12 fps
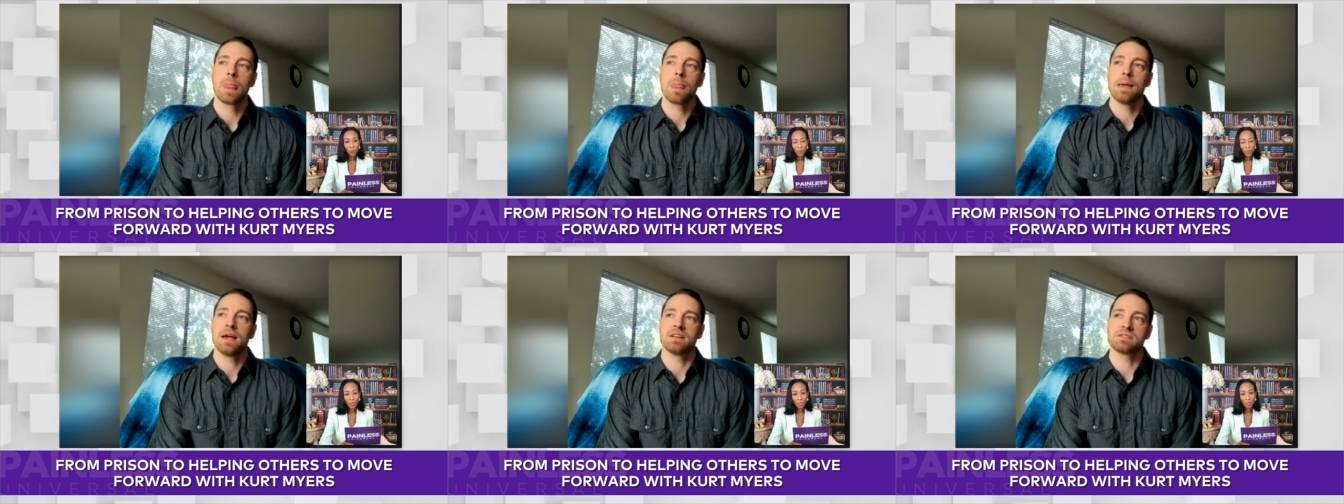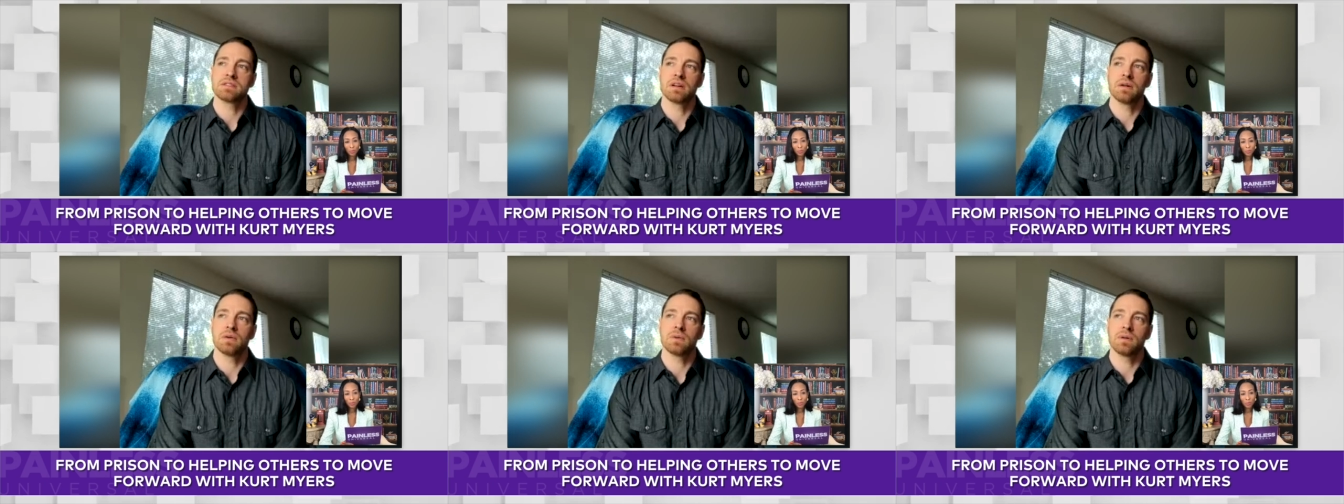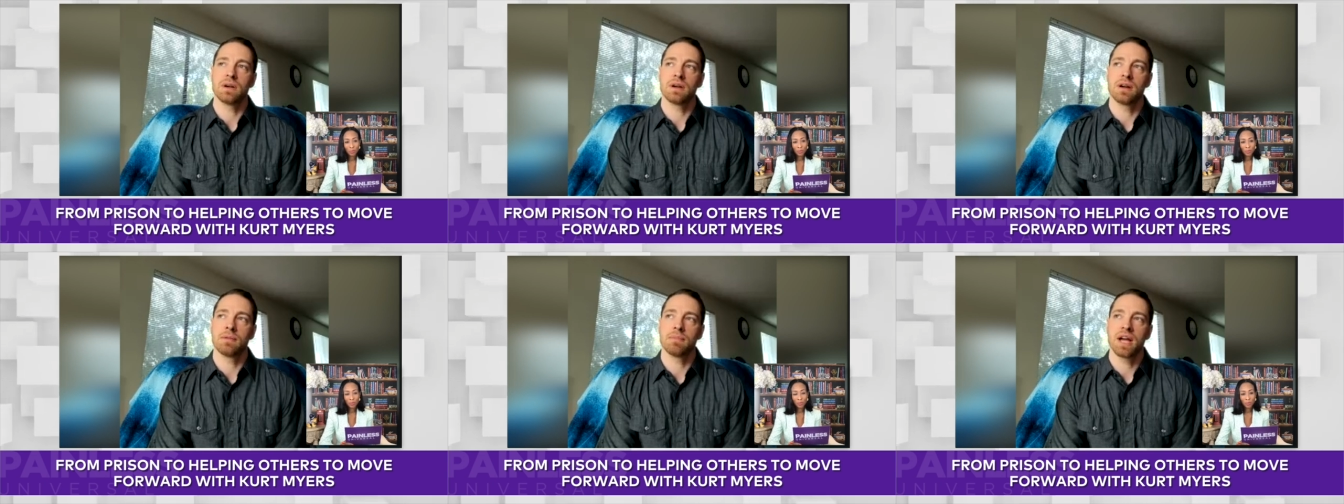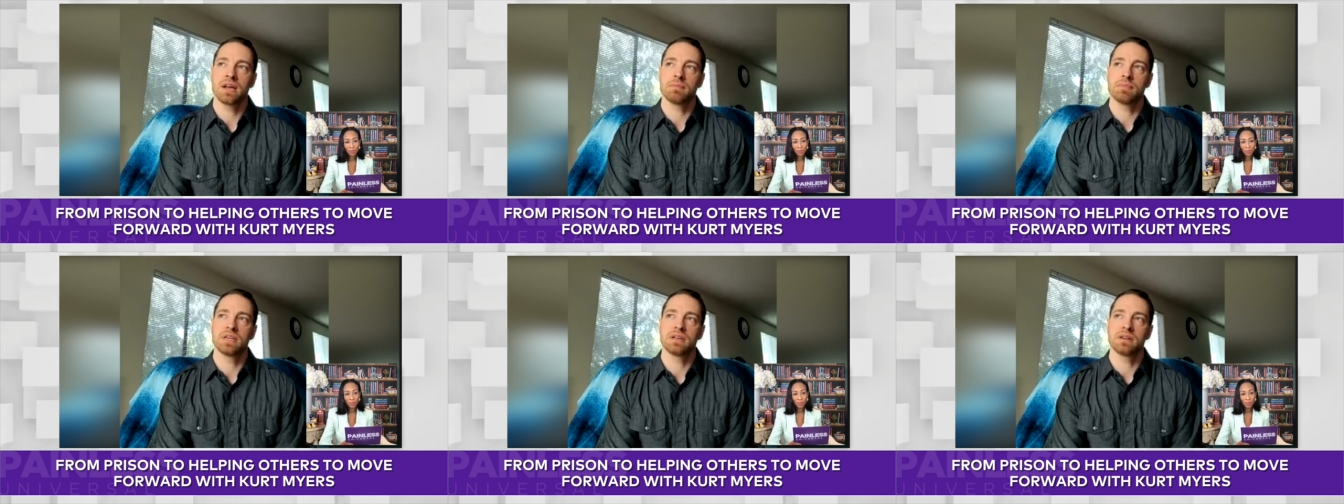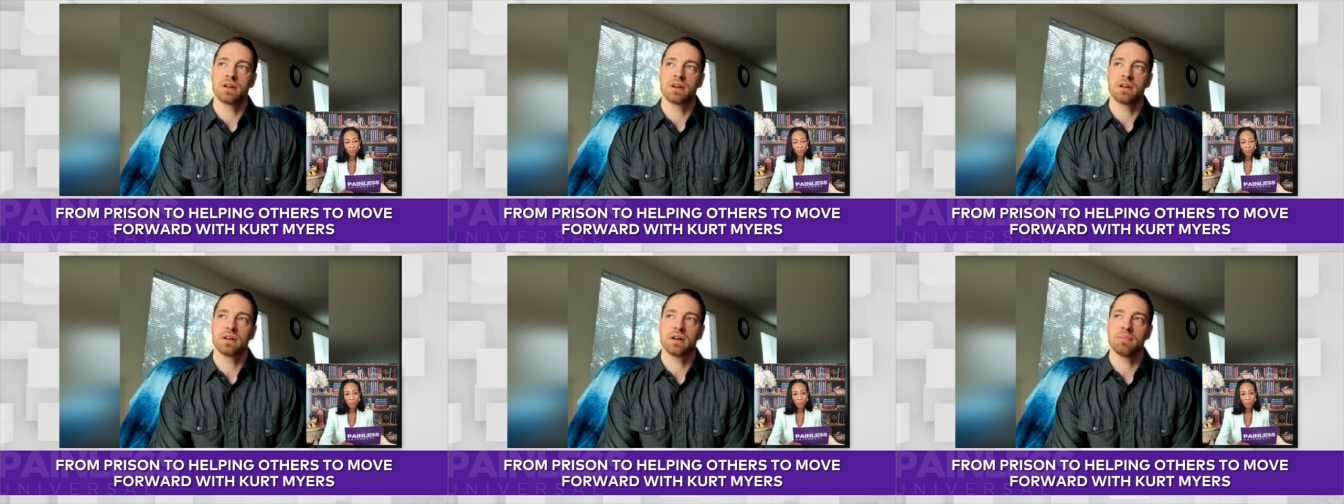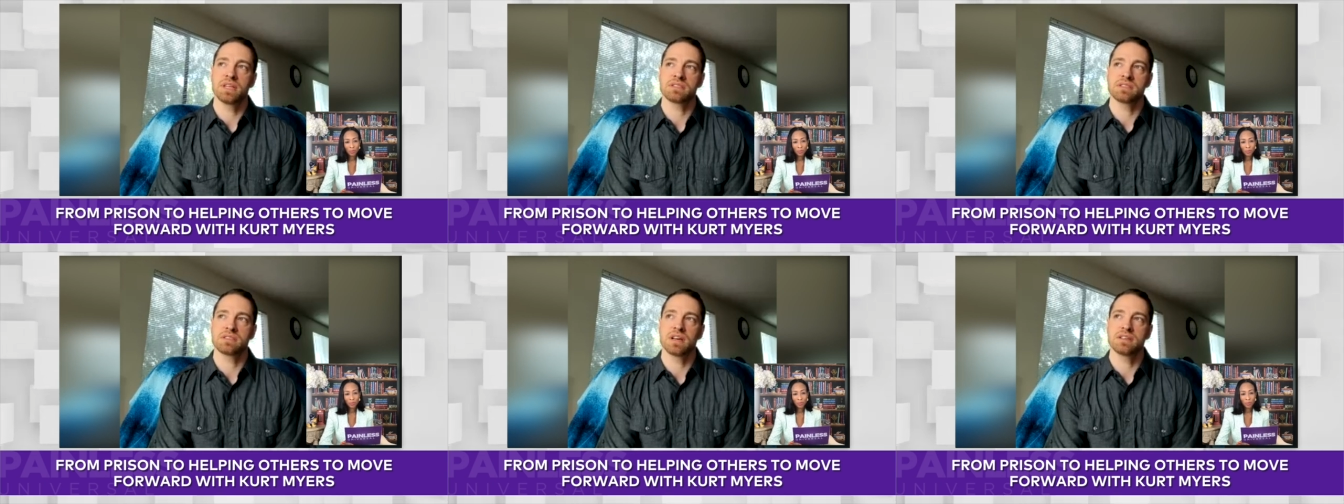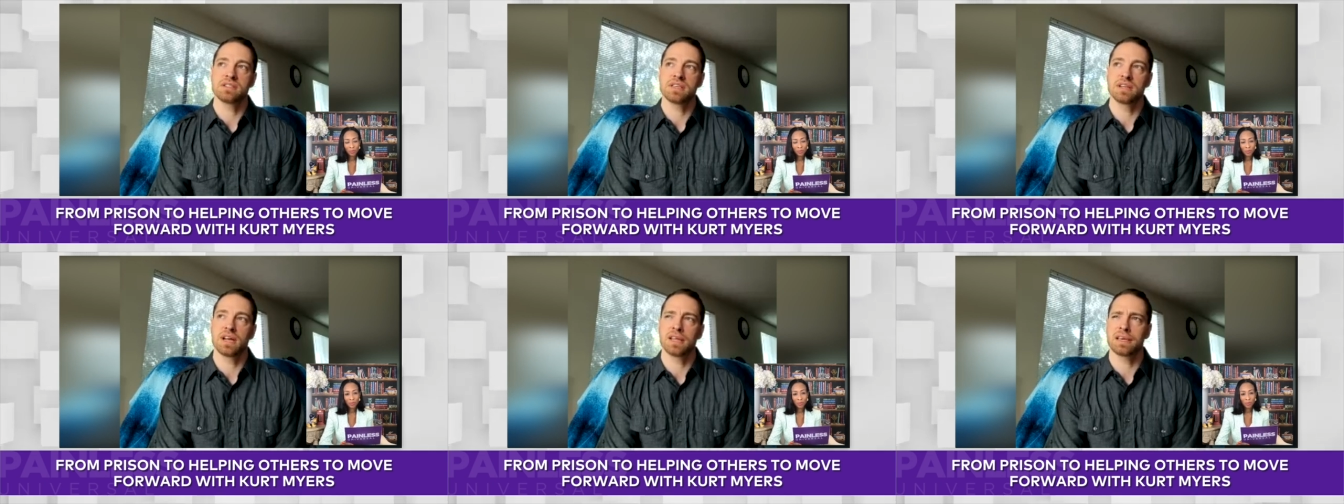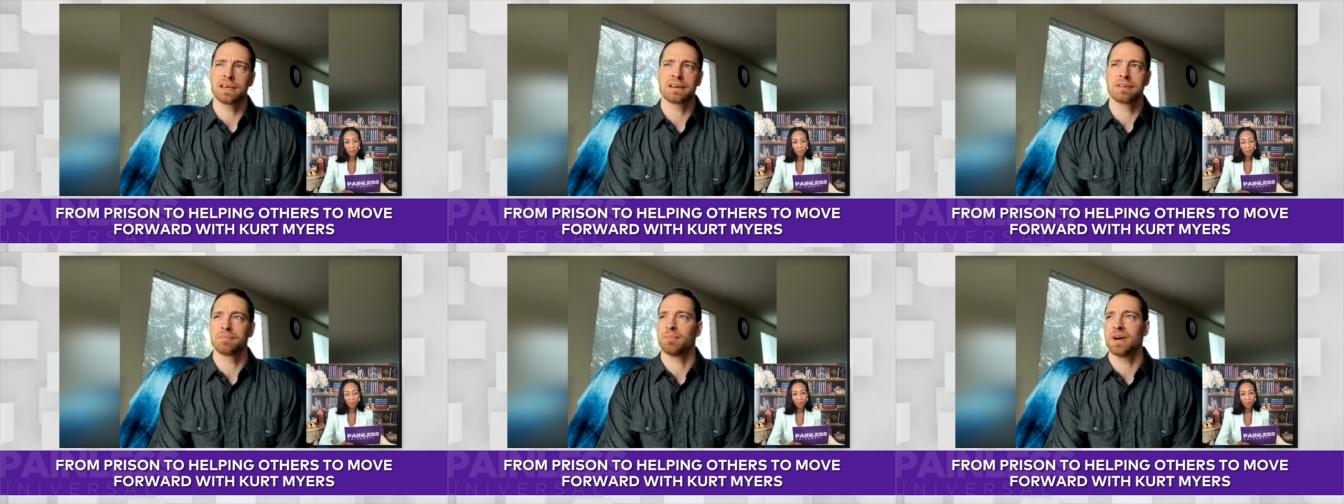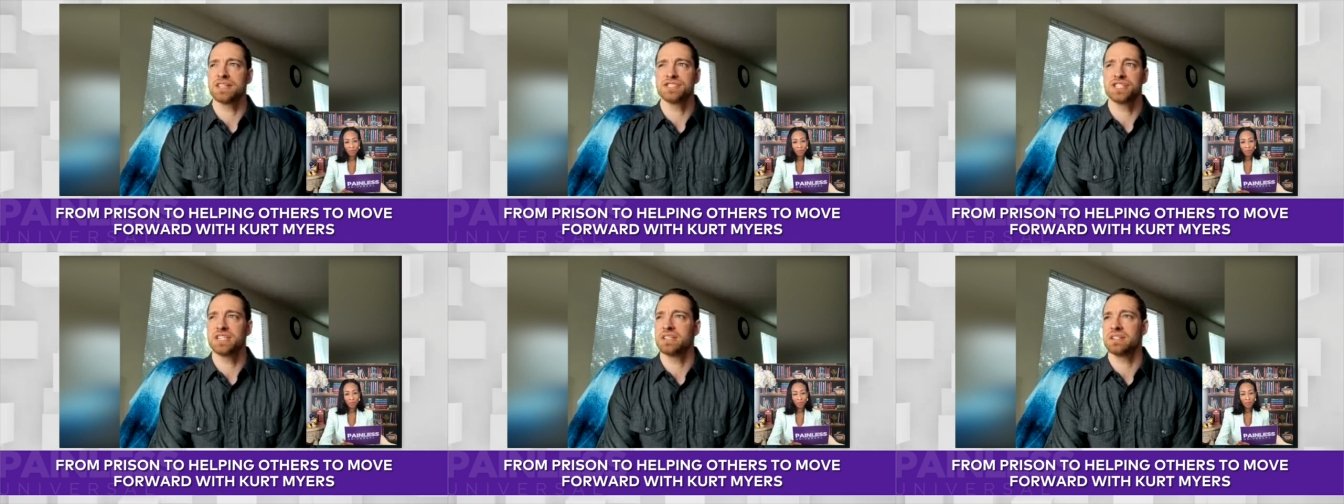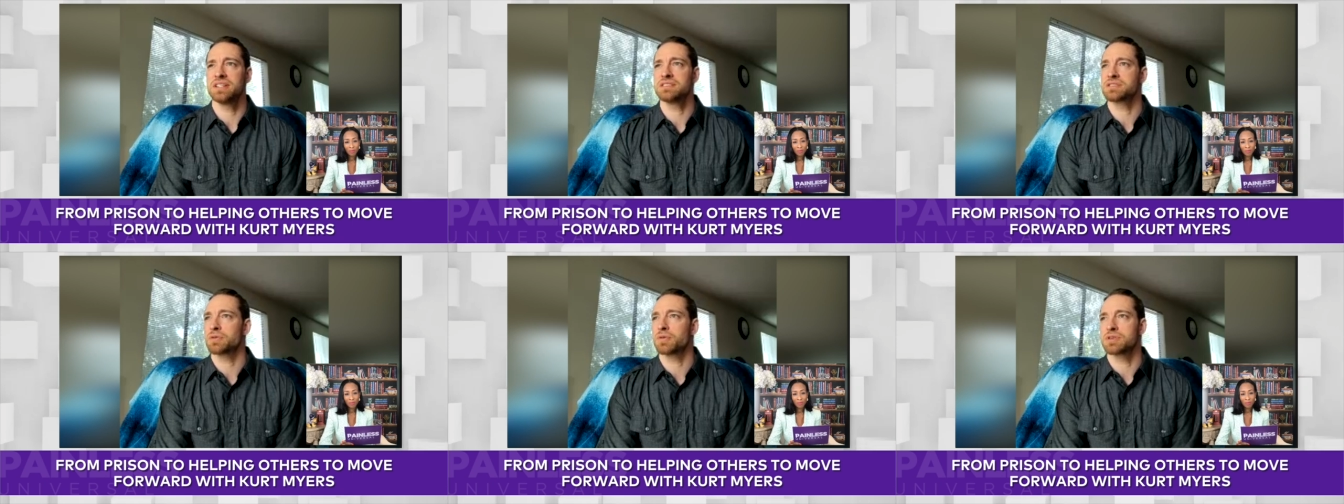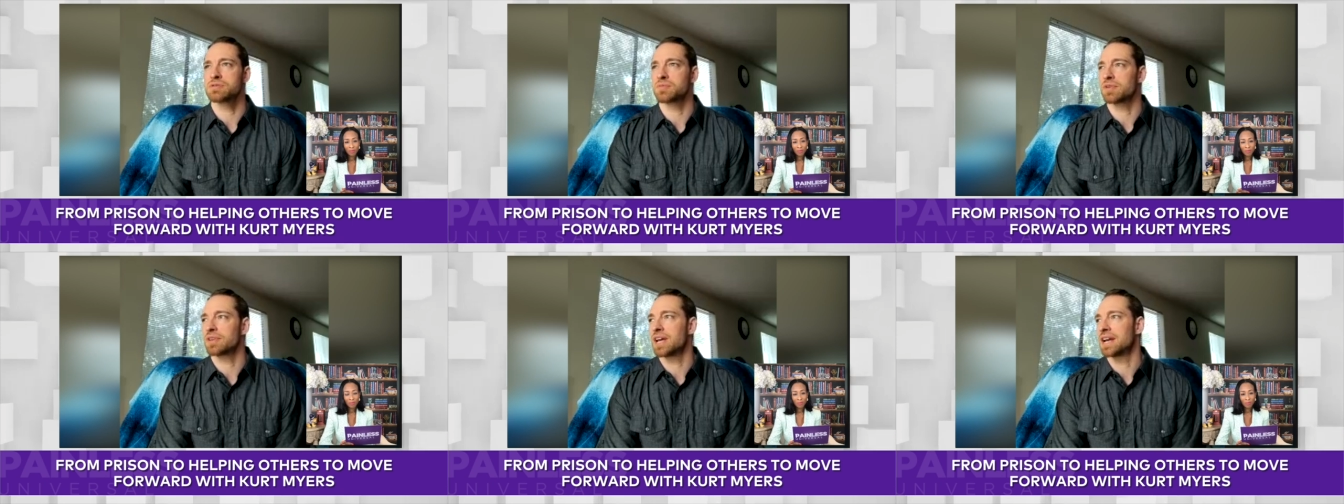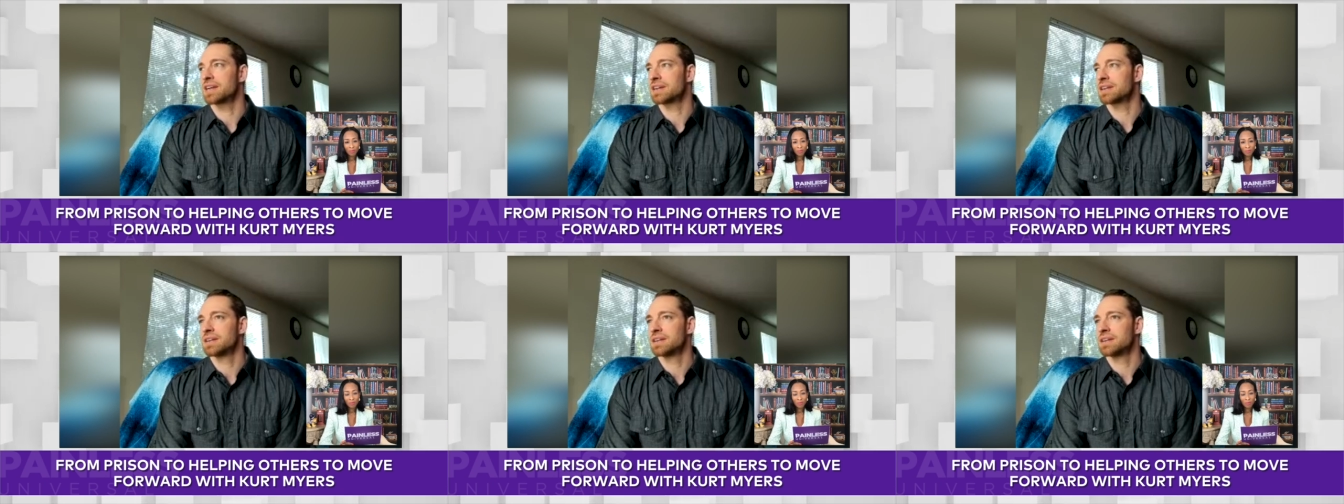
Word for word: And so um, I had been uh, a bit stunted. I think my GED scores were like,